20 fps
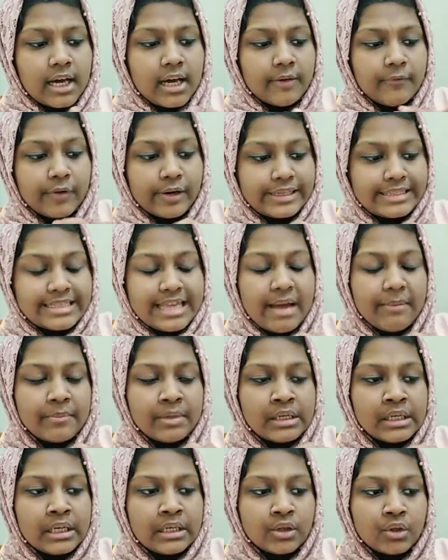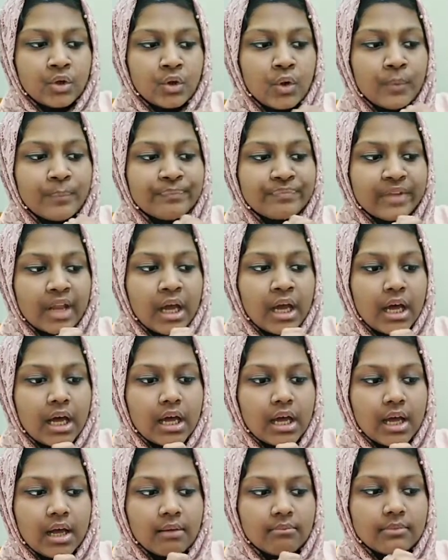For example,
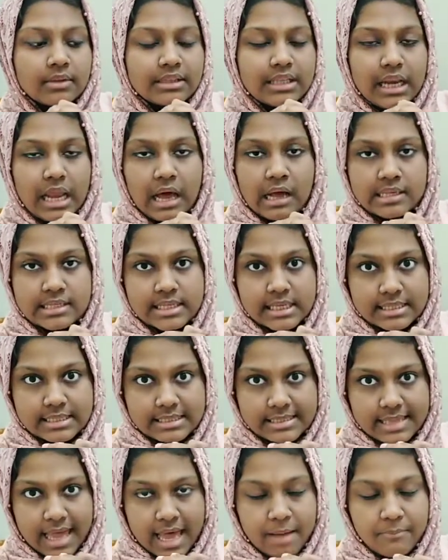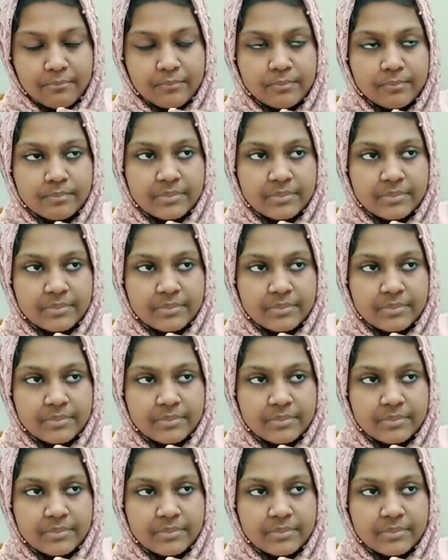in the last exam,